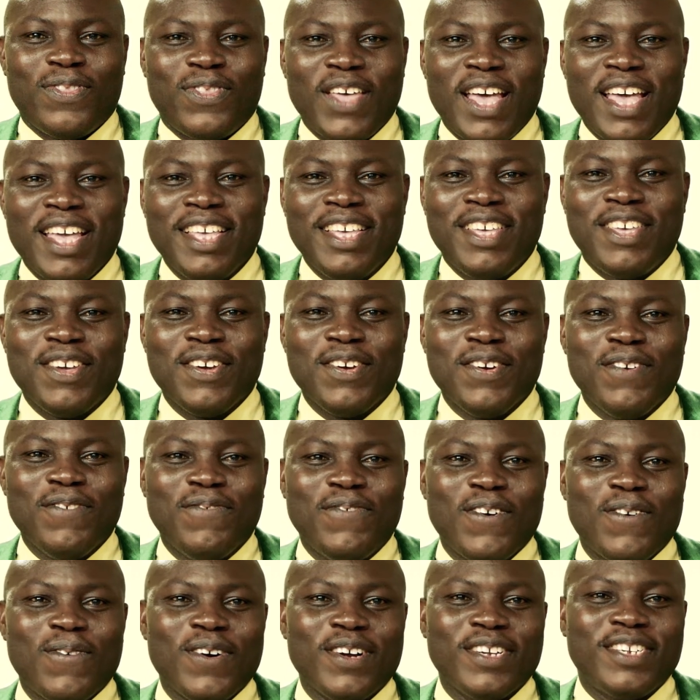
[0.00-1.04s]
Thank you
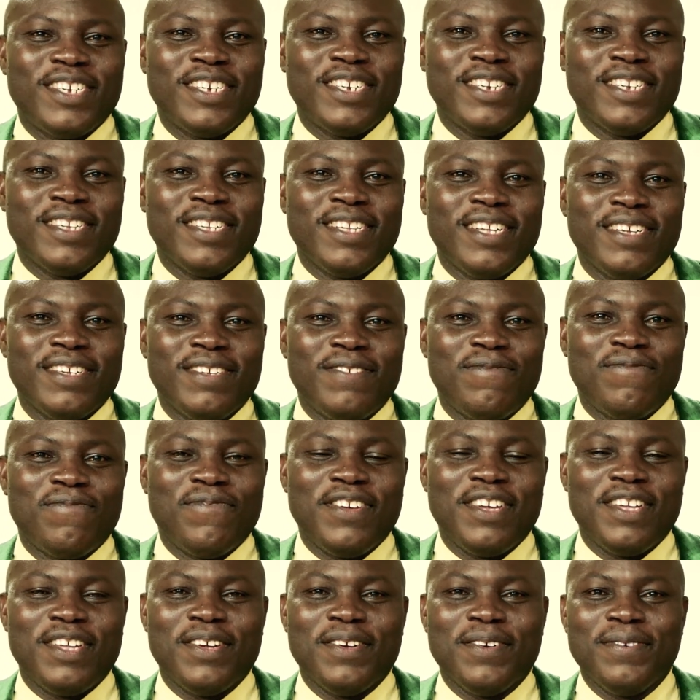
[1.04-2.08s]
for watching this
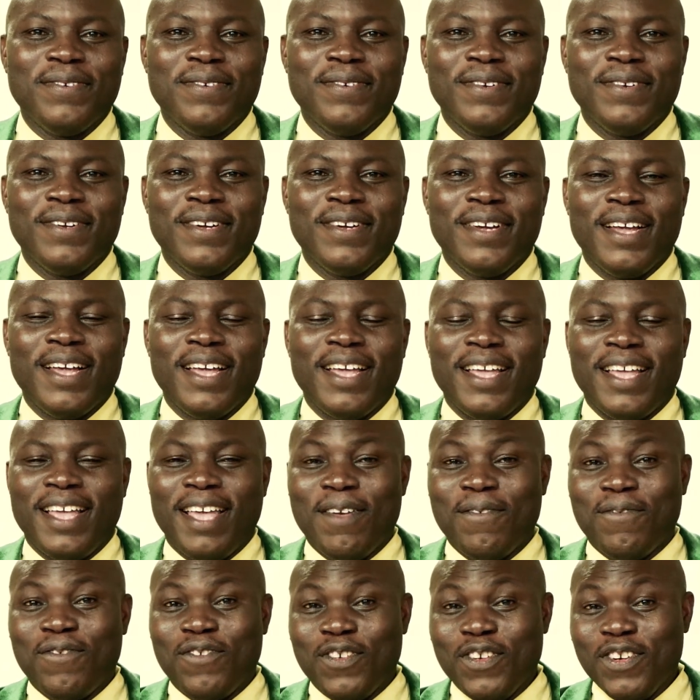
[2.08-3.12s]
video.
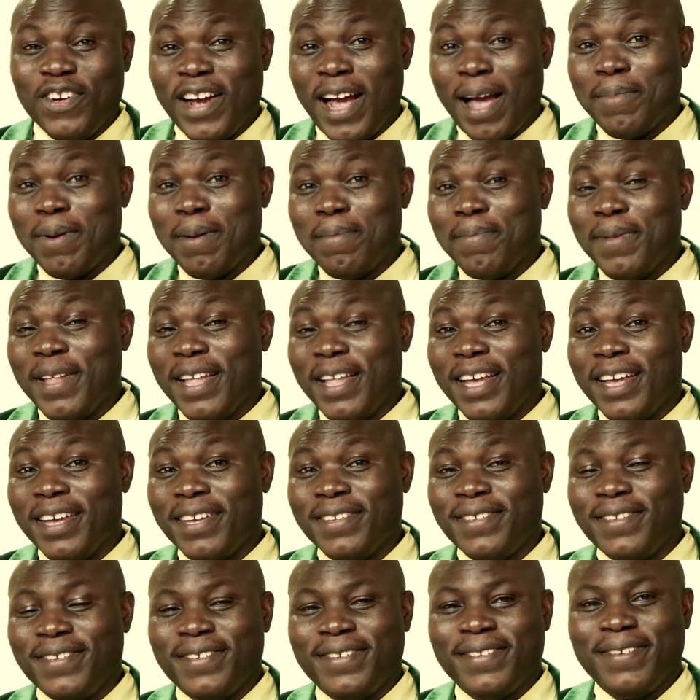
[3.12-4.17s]
If you have been
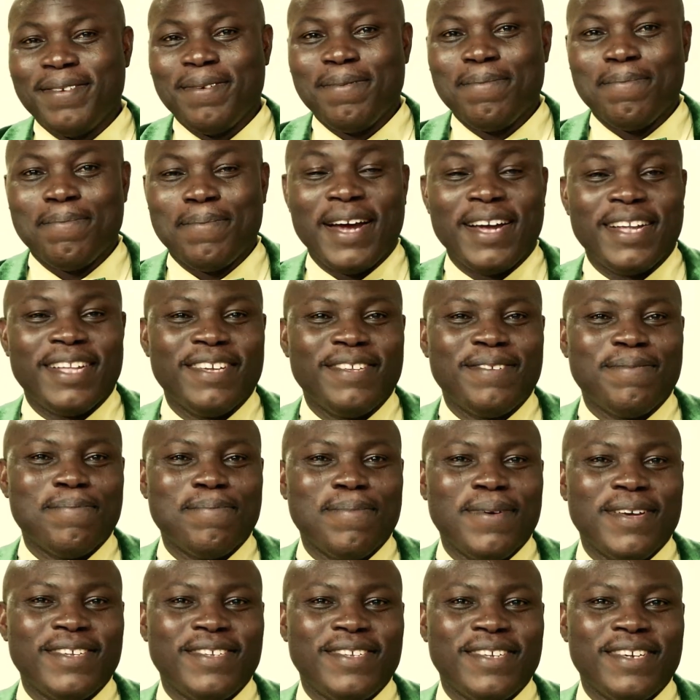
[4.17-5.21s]
blessed by this
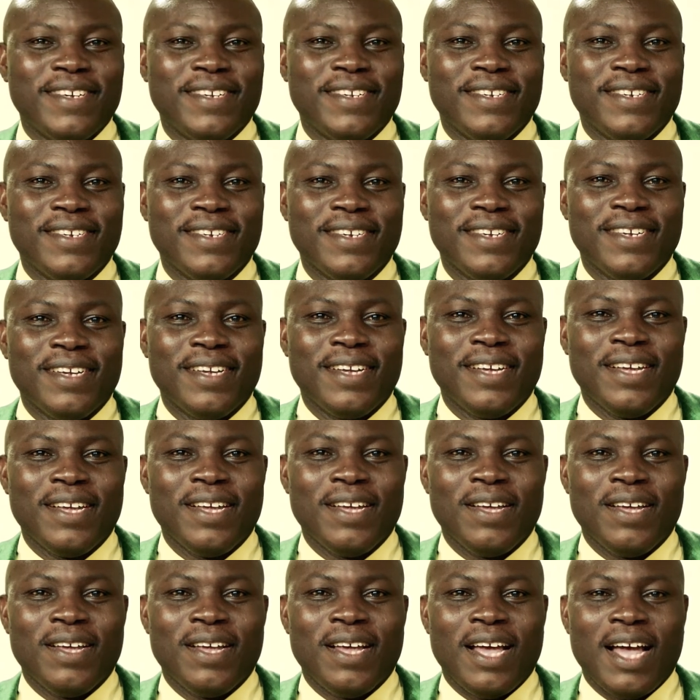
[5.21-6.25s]
message
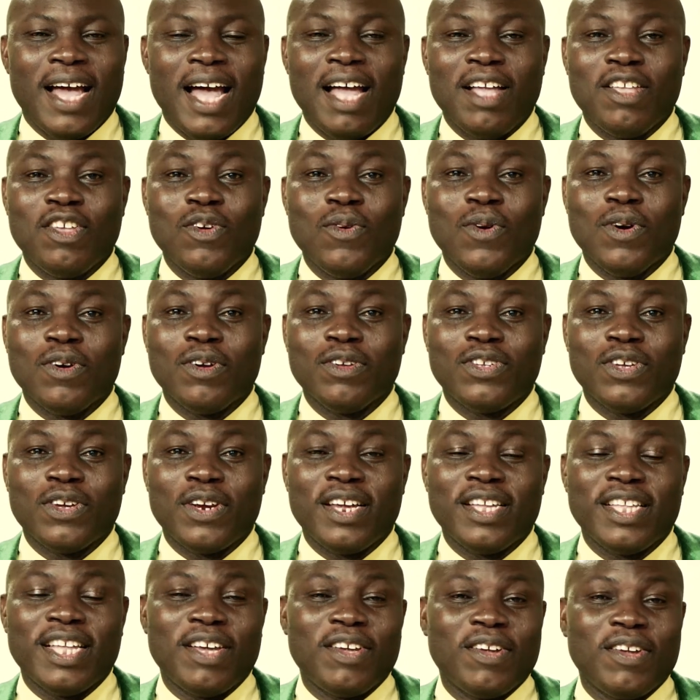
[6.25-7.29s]
and you want to
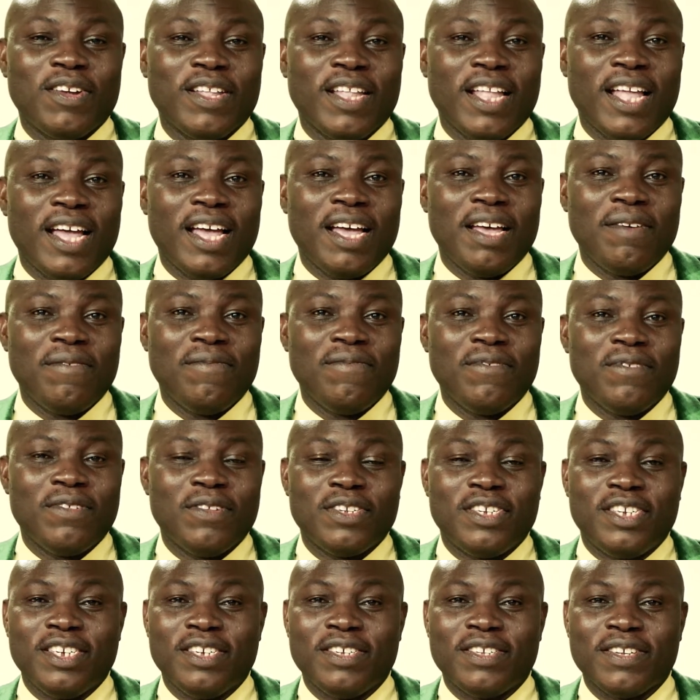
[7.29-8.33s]
surrender your life
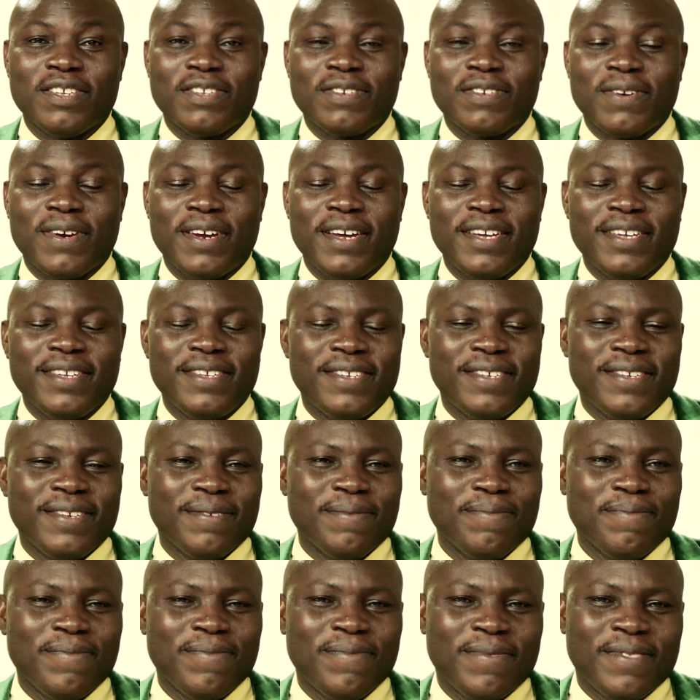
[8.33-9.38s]
to Jesus Christ,
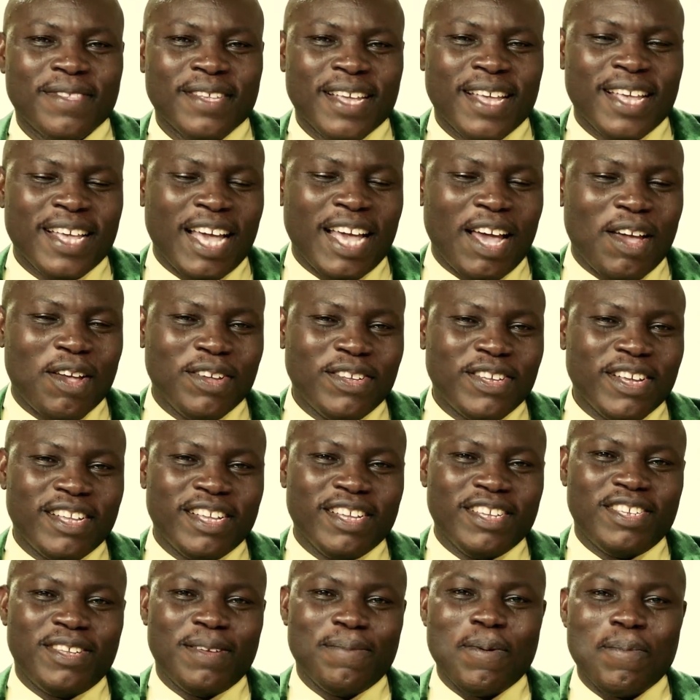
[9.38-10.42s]
can you say
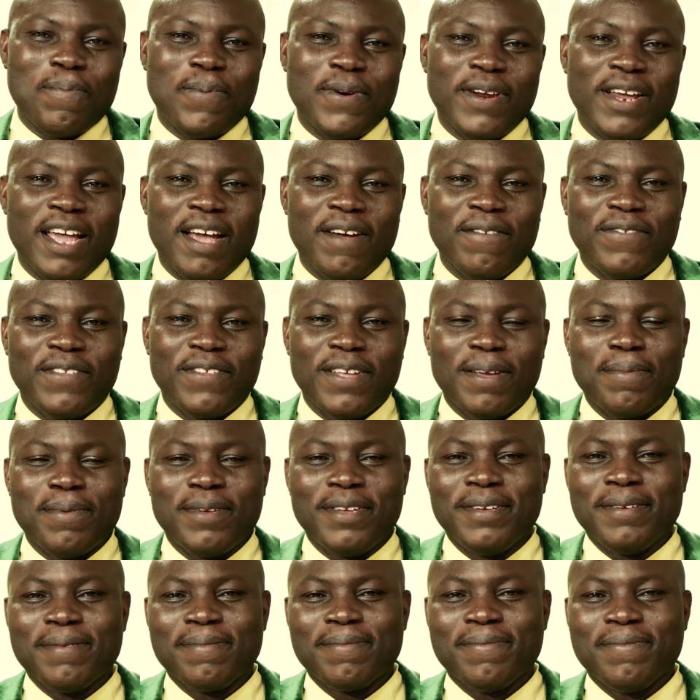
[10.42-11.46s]
this simple prayer after
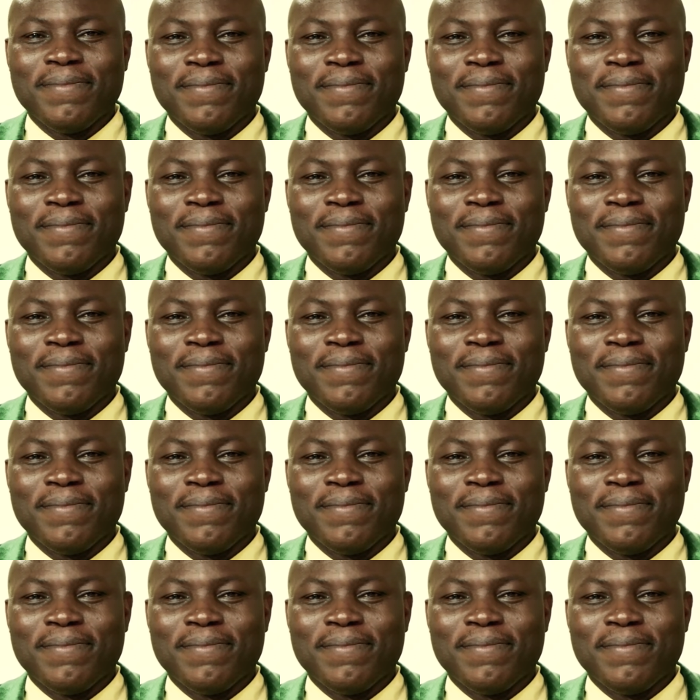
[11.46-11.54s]
me?